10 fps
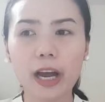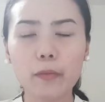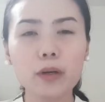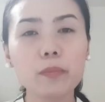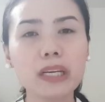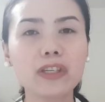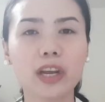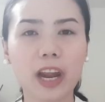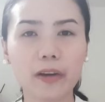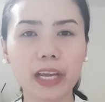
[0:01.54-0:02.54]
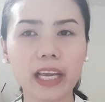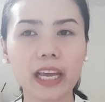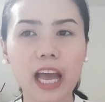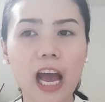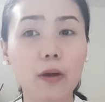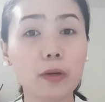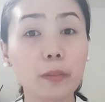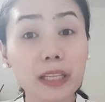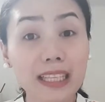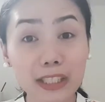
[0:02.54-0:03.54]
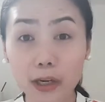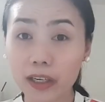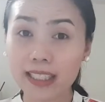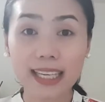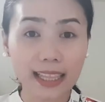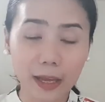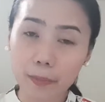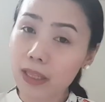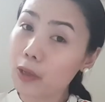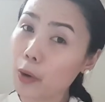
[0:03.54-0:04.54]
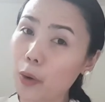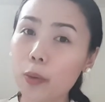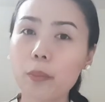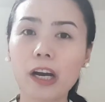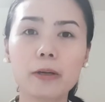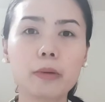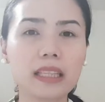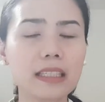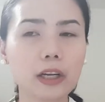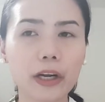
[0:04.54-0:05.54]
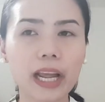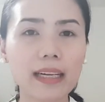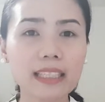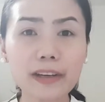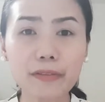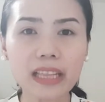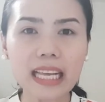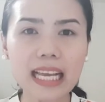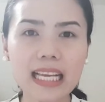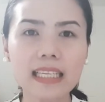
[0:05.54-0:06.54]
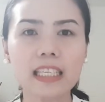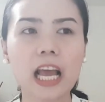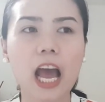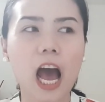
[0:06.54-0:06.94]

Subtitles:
I will be sharing our Montessori setup at home, our Montessori activities,